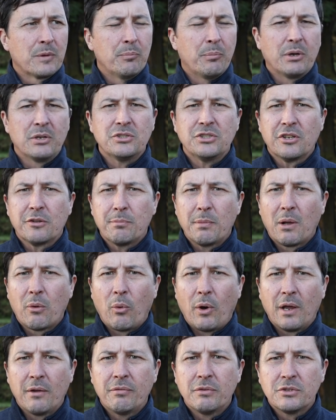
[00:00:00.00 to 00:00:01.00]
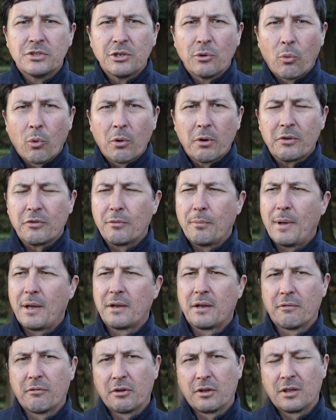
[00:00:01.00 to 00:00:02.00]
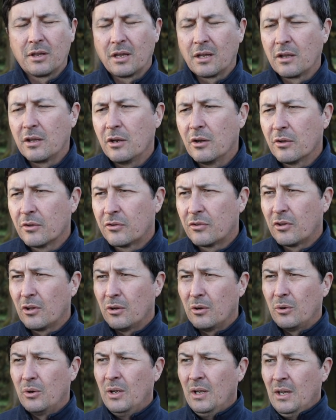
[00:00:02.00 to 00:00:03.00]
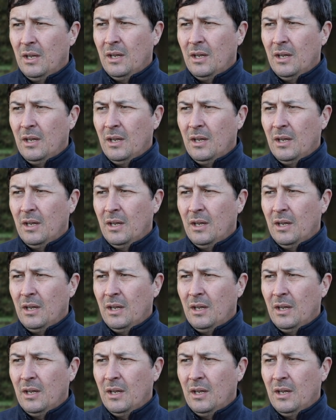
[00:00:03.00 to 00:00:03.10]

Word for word: but she's my wife and she worries about everything, you know, so